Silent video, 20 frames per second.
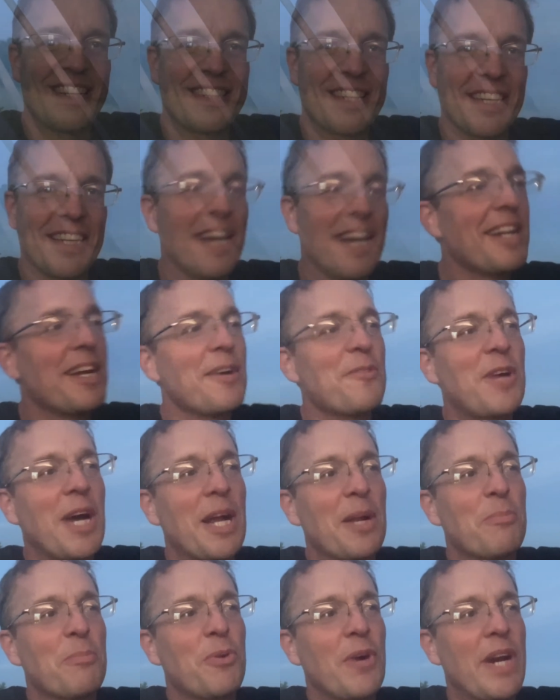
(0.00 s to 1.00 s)
Tonight I've
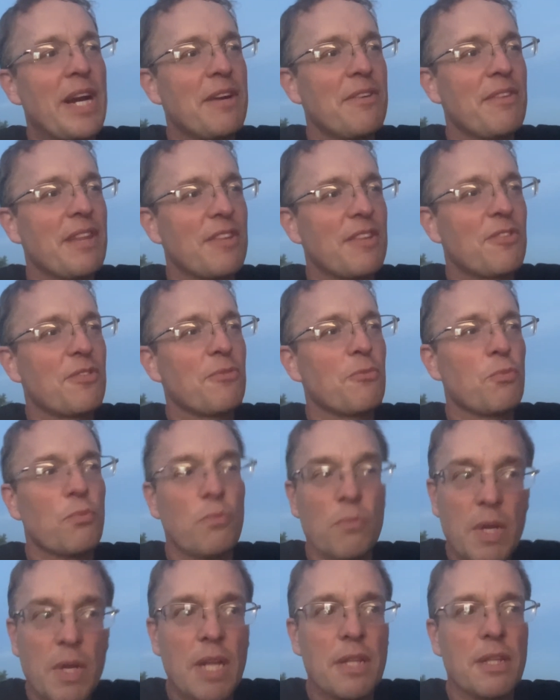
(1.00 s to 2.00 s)
got a prayer that's
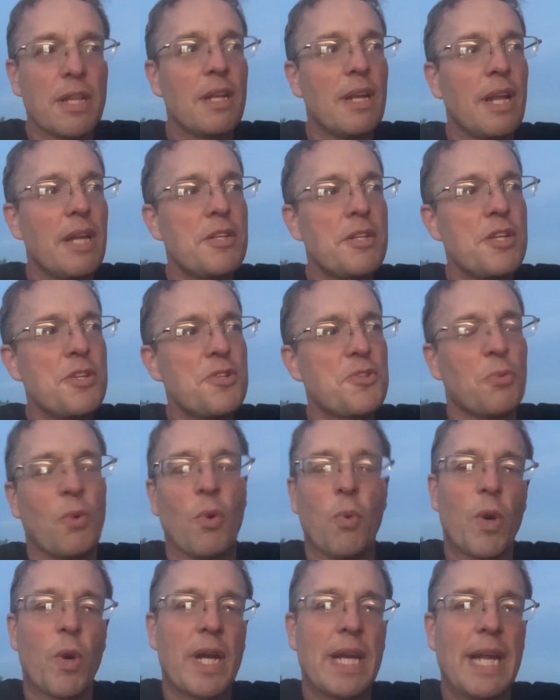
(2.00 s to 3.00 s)
a little
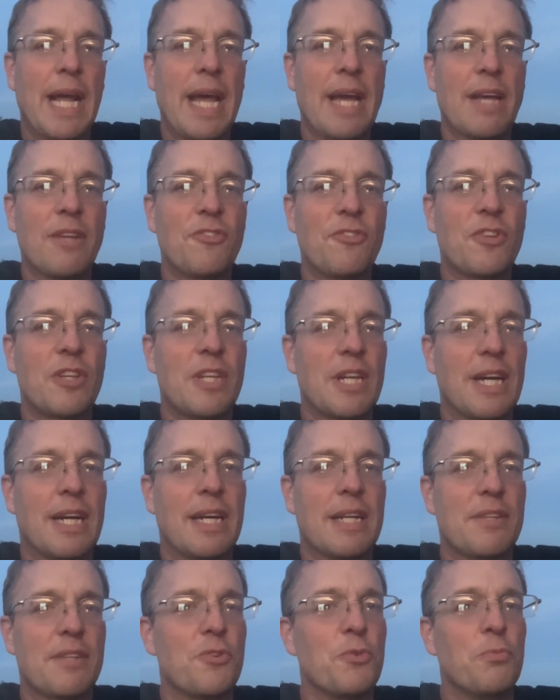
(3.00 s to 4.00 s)
unusual. We're going to ask
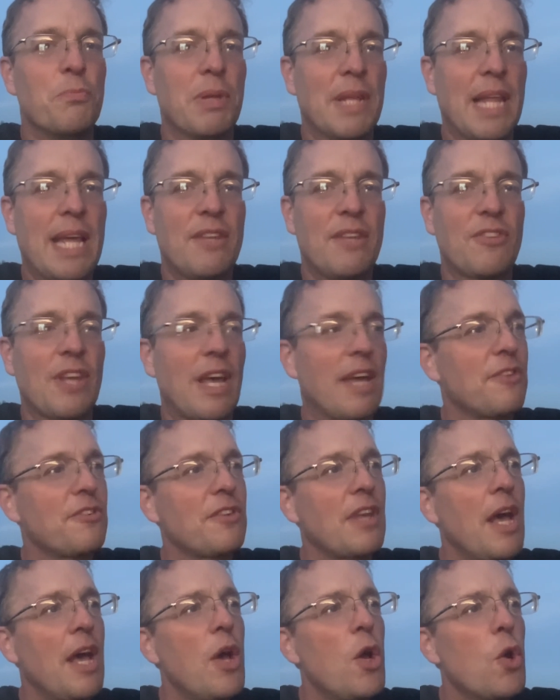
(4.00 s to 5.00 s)
God to bless
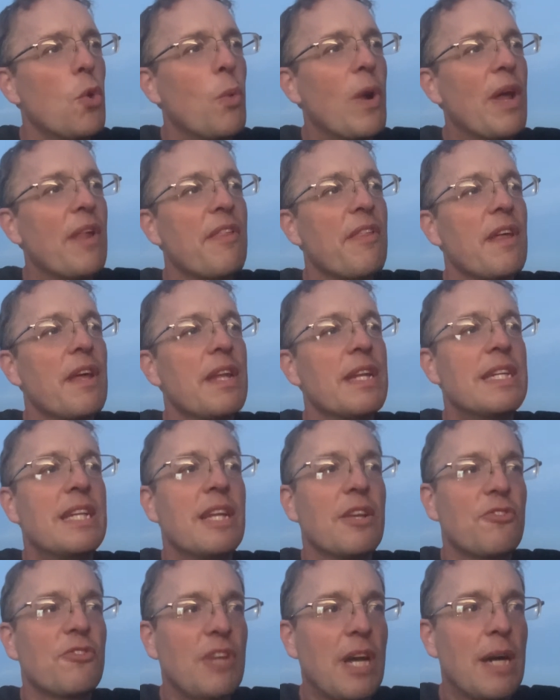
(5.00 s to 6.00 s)
us with
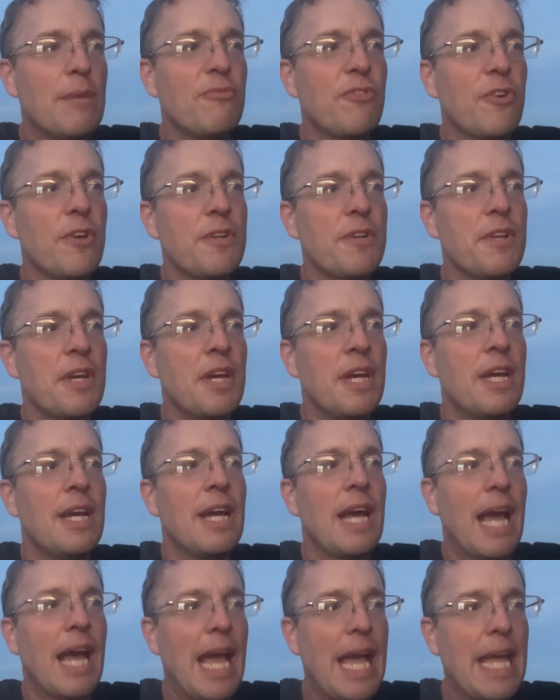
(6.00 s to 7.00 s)
discomfort,
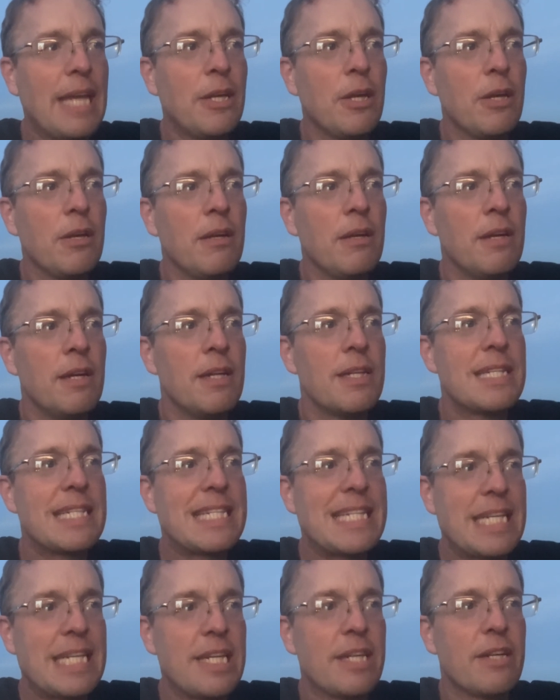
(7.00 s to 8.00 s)
anger,
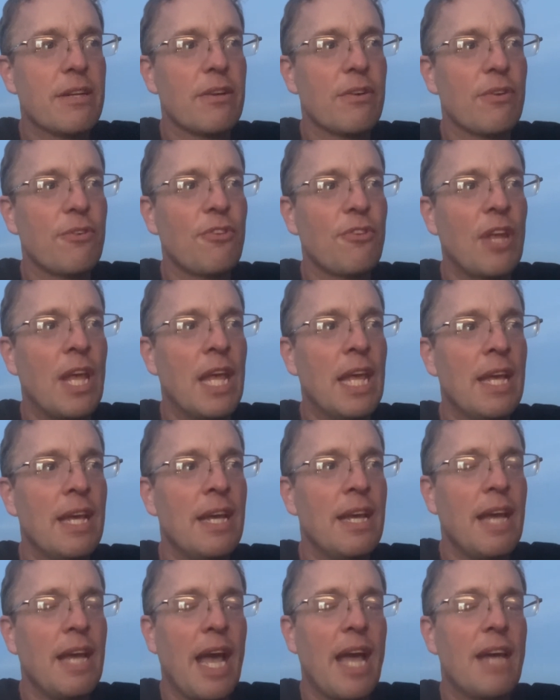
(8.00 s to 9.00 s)
tears,
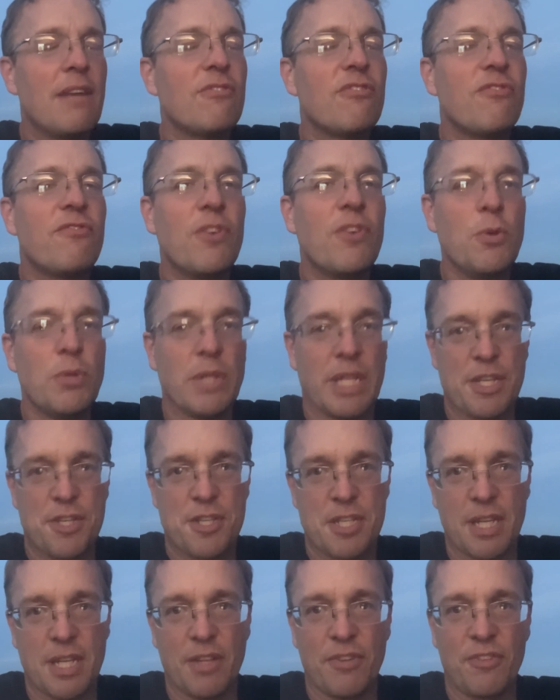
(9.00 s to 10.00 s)
and
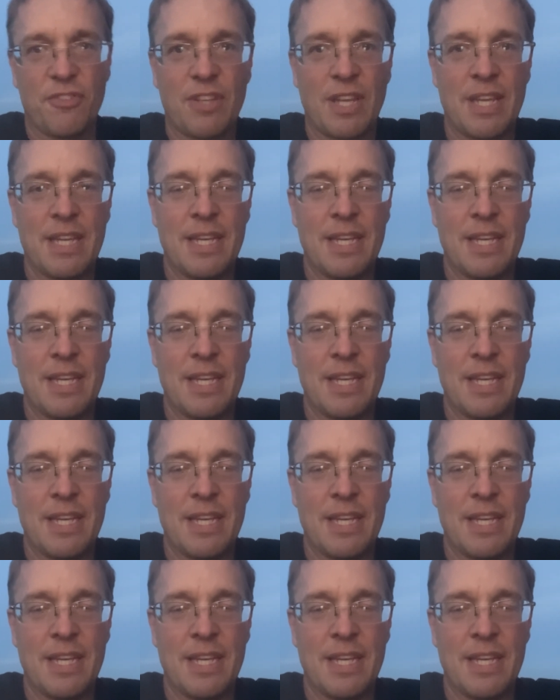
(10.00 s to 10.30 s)
foolishness.